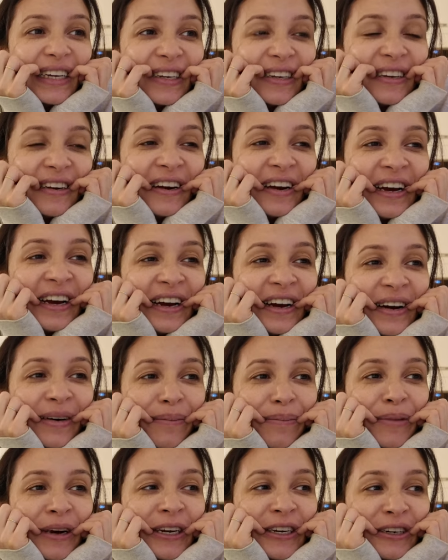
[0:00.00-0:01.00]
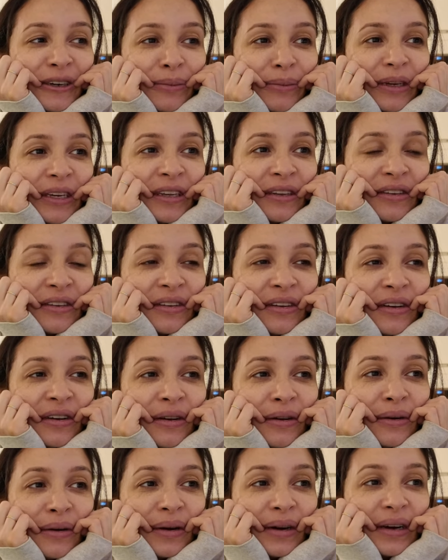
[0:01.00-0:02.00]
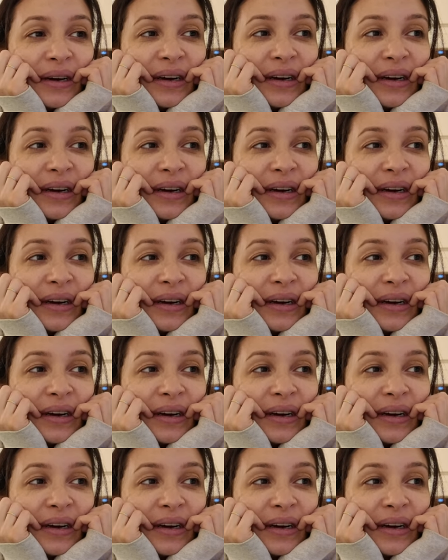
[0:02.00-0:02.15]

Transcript: Tonight, my job is to